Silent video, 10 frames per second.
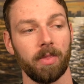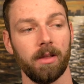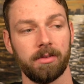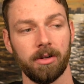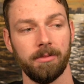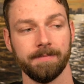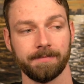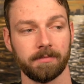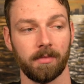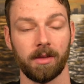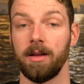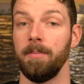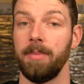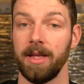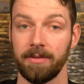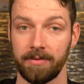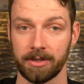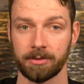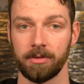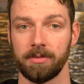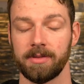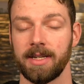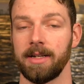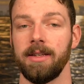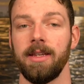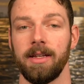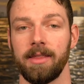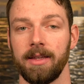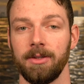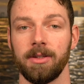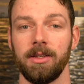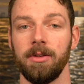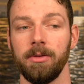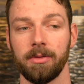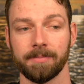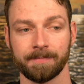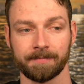So a beneficial technique that you could use